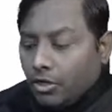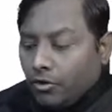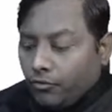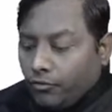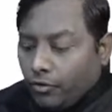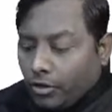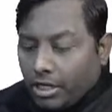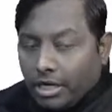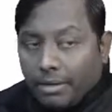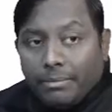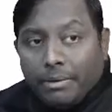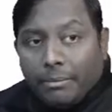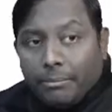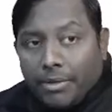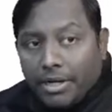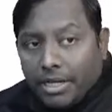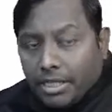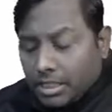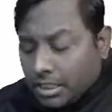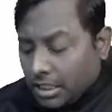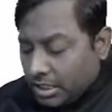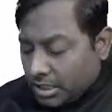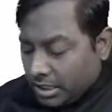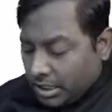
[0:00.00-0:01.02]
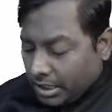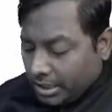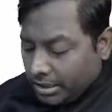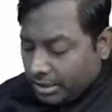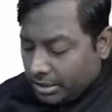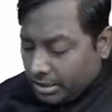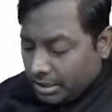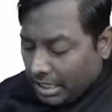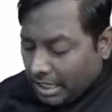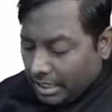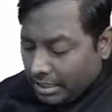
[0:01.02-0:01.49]
For remembering the
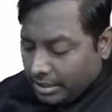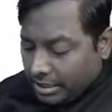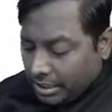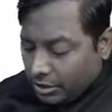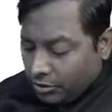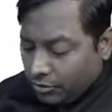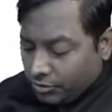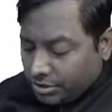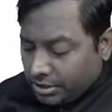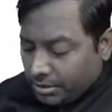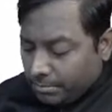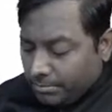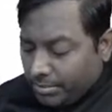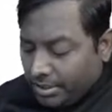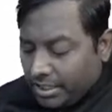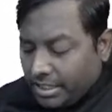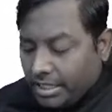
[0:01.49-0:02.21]
drugs, I'll tell you a simple